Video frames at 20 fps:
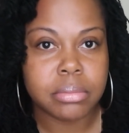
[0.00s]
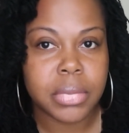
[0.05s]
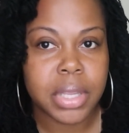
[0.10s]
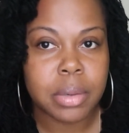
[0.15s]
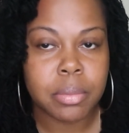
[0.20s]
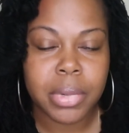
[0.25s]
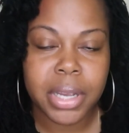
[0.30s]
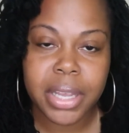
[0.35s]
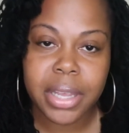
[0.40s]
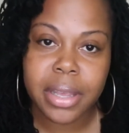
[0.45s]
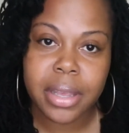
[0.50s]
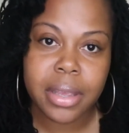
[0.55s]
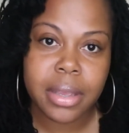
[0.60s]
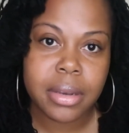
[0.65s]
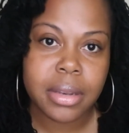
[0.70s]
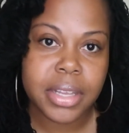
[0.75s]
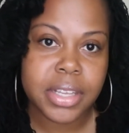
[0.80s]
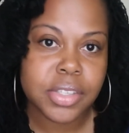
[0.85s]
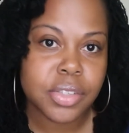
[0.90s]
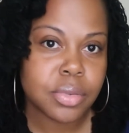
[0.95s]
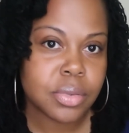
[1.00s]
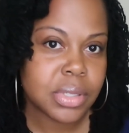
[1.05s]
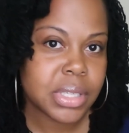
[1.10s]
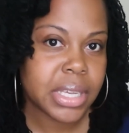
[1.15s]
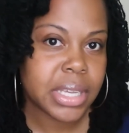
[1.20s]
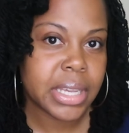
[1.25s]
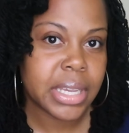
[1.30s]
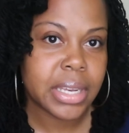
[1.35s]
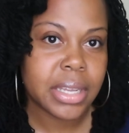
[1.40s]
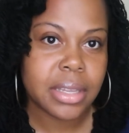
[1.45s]
In my head, as soon as
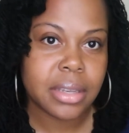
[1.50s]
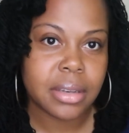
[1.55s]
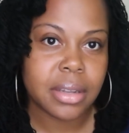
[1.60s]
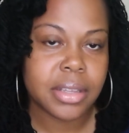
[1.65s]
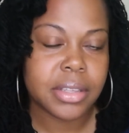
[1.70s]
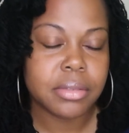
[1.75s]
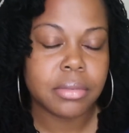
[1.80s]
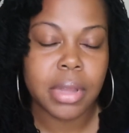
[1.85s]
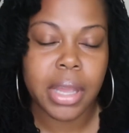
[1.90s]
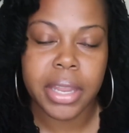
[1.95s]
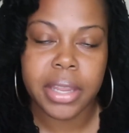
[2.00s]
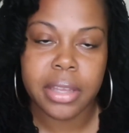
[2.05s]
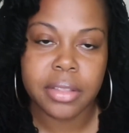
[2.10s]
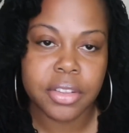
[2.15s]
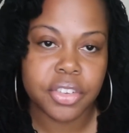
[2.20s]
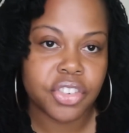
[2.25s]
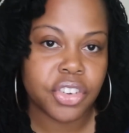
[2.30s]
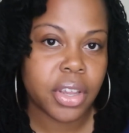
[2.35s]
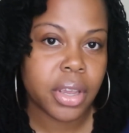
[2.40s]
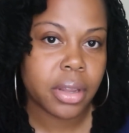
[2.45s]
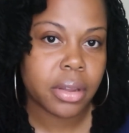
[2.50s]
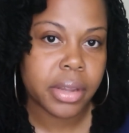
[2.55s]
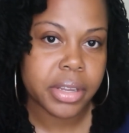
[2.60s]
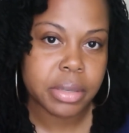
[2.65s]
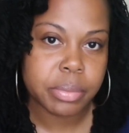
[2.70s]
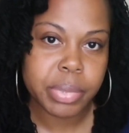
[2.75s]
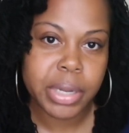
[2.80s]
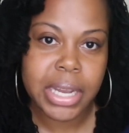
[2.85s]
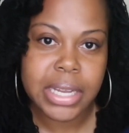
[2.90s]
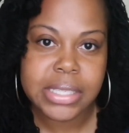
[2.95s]
I get it, I get the check, I
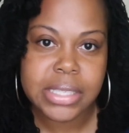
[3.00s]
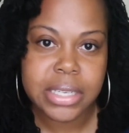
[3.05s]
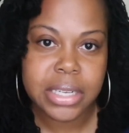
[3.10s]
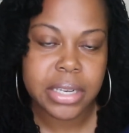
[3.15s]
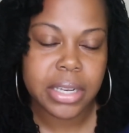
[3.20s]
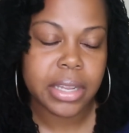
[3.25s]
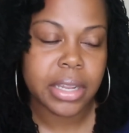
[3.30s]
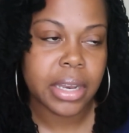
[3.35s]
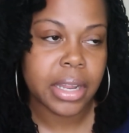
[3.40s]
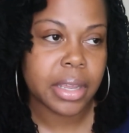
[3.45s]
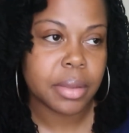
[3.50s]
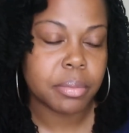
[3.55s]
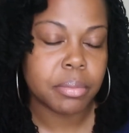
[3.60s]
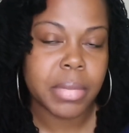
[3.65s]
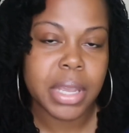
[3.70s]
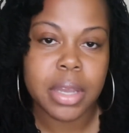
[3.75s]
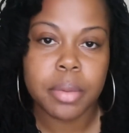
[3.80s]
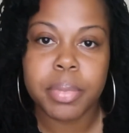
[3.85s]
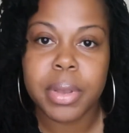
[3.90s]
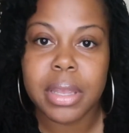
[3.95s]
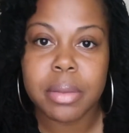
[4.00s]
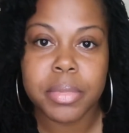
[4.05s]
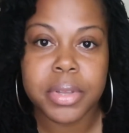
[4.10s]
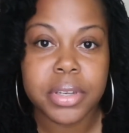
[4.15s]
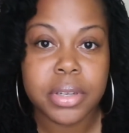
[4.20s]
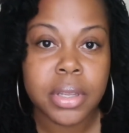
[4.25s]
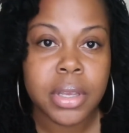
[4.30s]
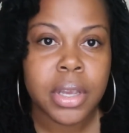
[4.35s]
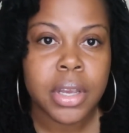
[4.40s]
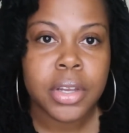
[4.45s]
deposit it, and I make a
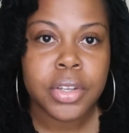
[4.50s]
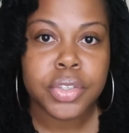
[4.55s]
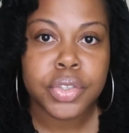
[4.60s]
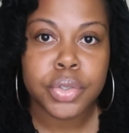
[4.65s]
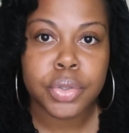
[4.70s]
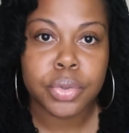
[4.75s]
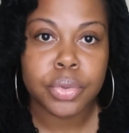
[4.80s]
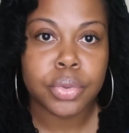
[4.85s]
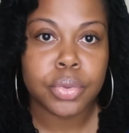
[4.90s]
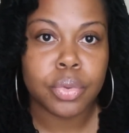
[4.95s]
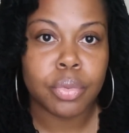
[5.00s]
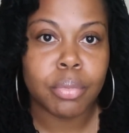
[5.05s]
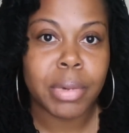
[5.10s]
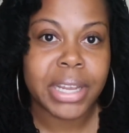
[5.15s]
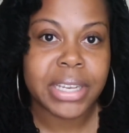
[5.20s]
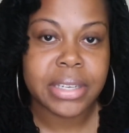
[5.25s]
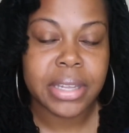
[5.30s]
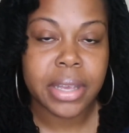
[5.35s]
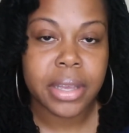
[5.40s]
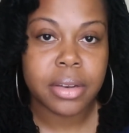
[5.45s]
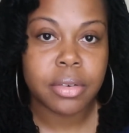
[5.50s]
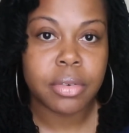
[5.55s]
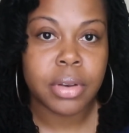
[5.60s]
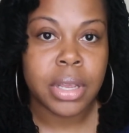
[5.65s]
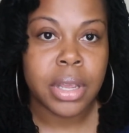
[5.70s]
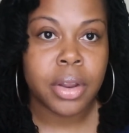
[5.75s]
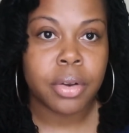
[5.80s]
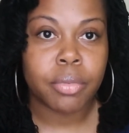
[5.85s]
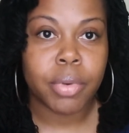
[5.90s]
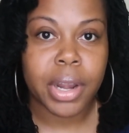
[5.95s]
payment to my debt
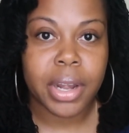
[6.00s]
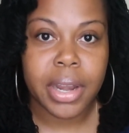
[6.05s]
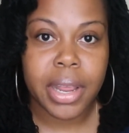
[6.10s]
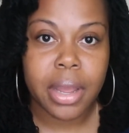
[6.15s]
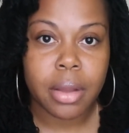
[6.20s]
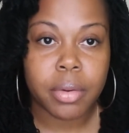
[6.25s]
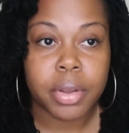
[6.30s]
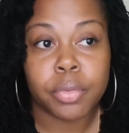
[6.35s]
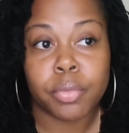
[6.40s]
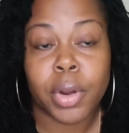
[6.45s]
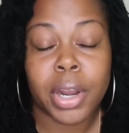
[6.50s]
right now. And